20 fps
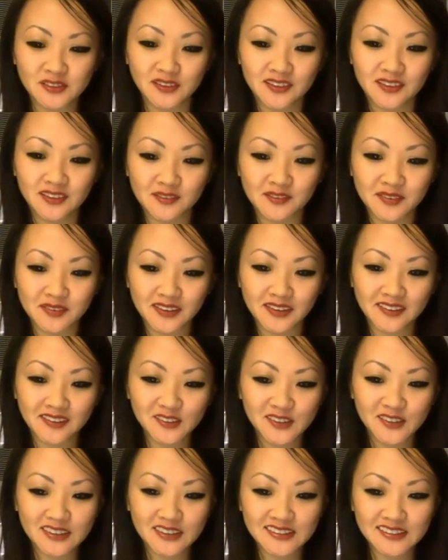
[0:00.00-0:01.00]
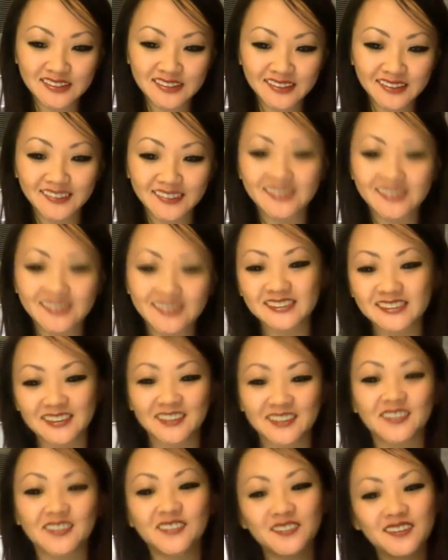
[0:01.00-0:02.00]
well and be like, what do you guys think?
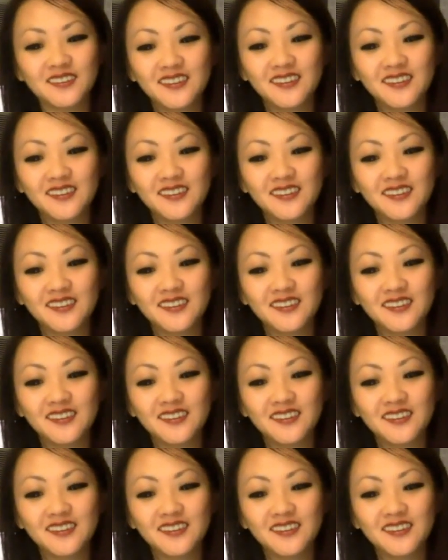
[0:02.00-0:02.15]
So.